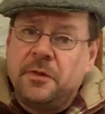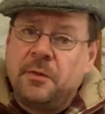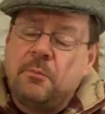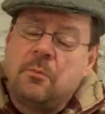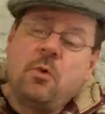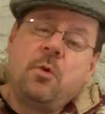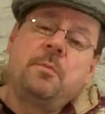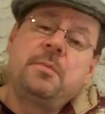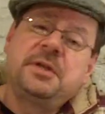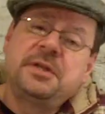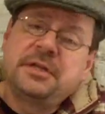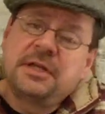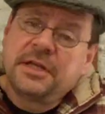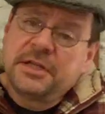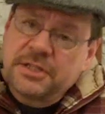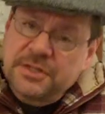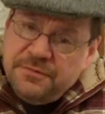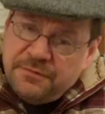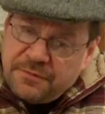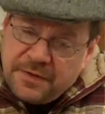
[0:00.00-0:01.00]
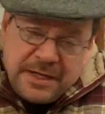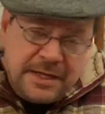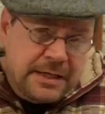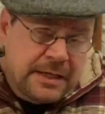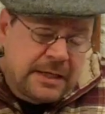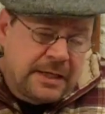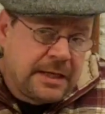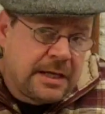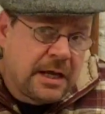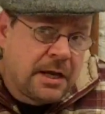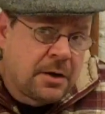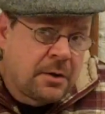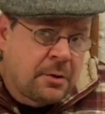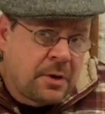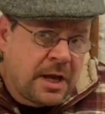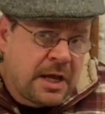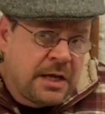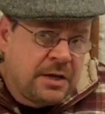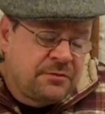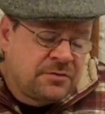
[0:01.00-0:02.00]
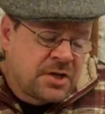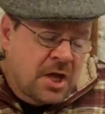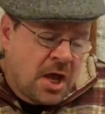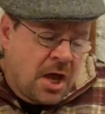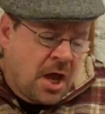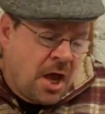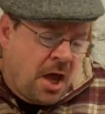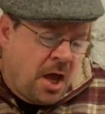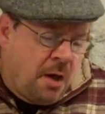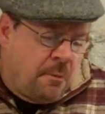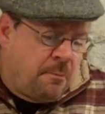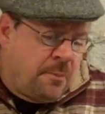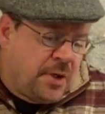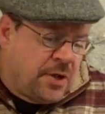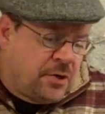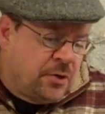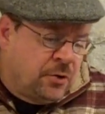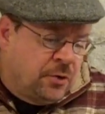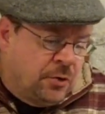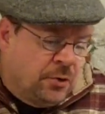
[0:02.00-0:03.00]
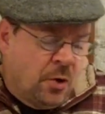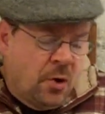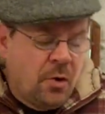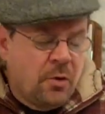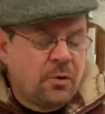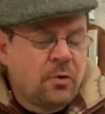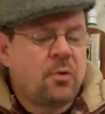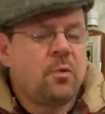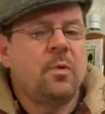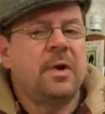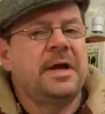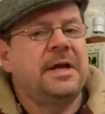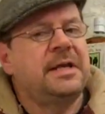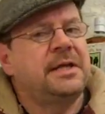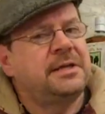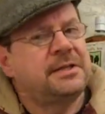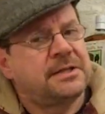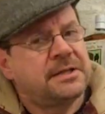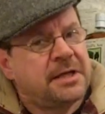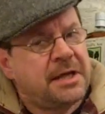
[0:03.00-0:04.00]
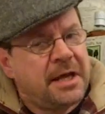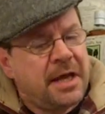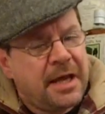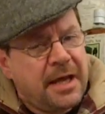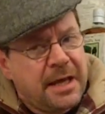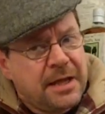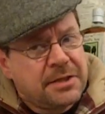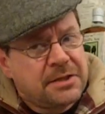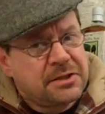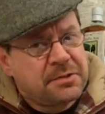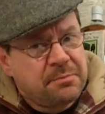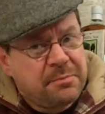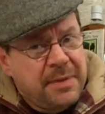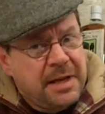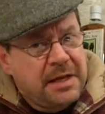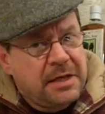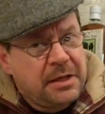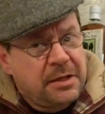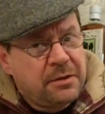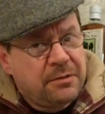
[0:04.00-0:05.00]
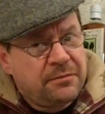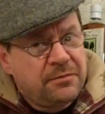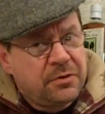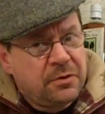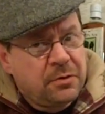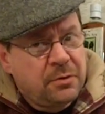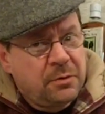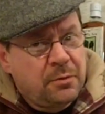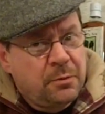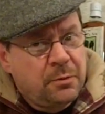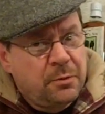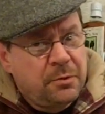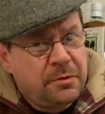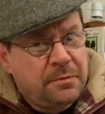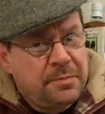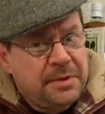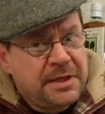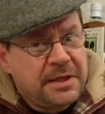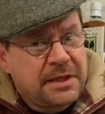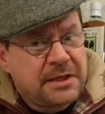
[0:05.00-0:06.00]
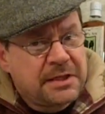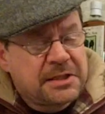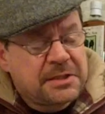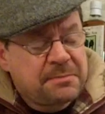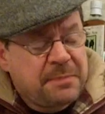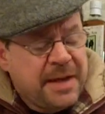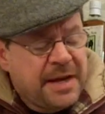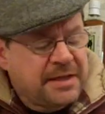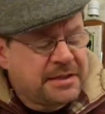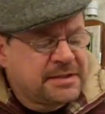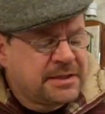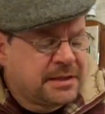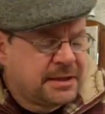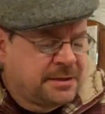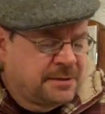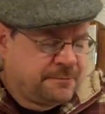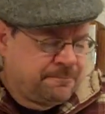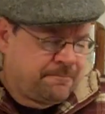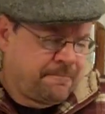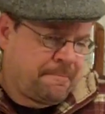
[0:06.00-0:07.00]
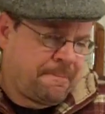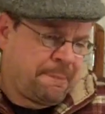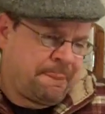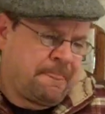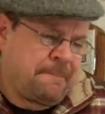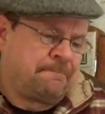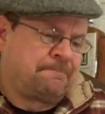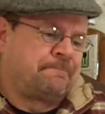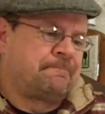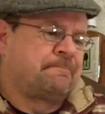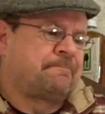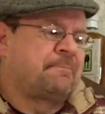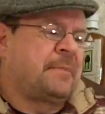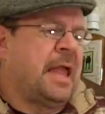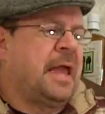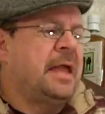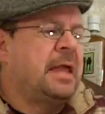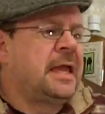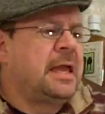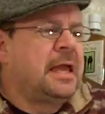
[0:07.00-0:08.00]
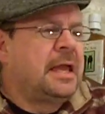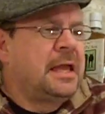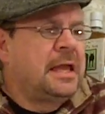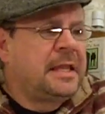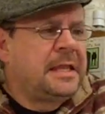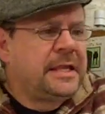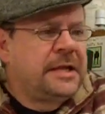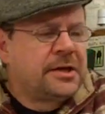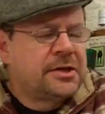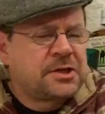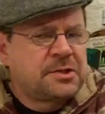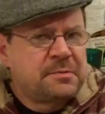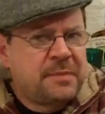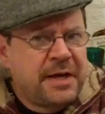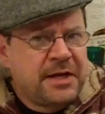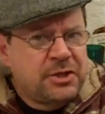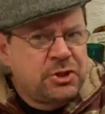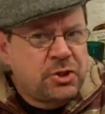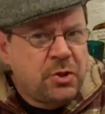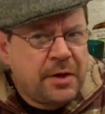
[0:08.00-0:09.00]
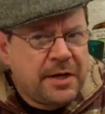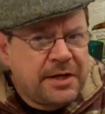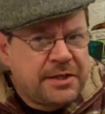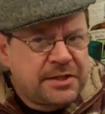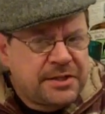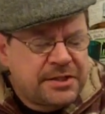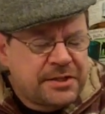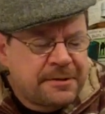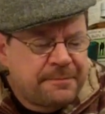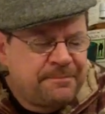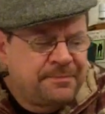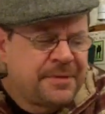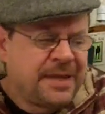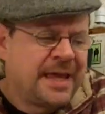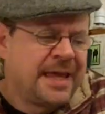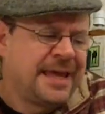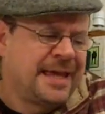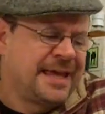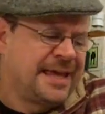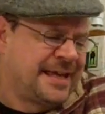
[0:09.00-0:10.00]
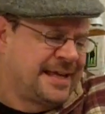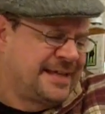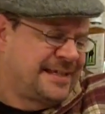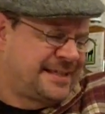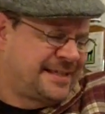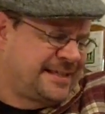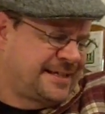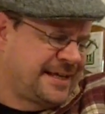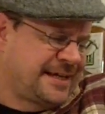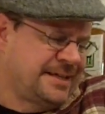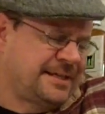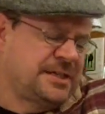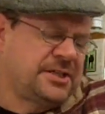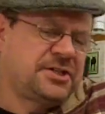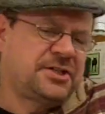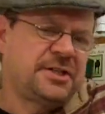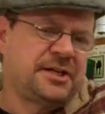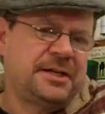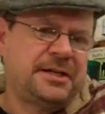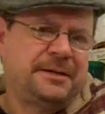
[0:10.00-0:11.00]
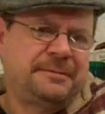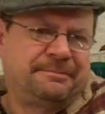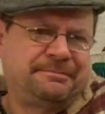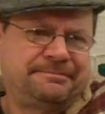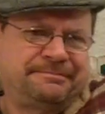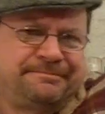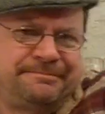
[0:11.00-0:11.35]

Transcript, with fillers: the moment has finally arrived, but not quite as many of you would be expecting. Here's my choice. Signatory.